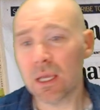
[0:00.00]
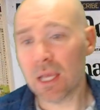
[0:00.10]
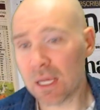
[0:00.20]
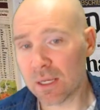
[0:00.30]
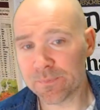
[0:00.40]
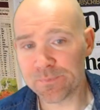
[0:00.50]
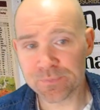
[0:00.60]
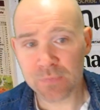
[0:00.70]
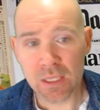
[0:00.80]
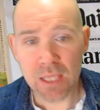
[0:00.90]
Um,
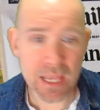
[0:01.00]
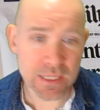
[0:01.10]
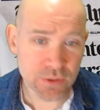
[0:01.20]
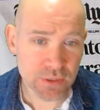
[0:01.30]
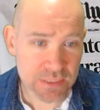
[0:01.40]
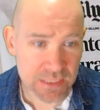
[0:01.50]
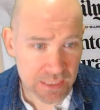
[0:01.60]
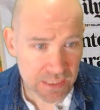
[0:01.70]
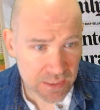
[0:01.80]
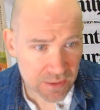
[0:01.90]
and you can see
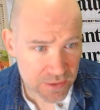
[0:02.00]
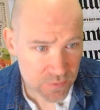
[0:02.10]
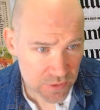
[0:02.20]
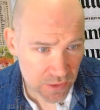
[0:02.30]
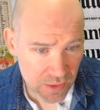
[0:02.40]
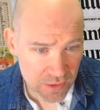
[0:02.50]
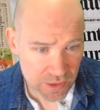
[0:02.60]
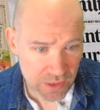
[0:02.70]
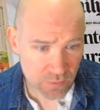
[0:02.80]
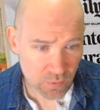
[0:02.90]
here, this was
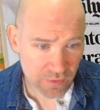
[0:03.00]
a, a, one I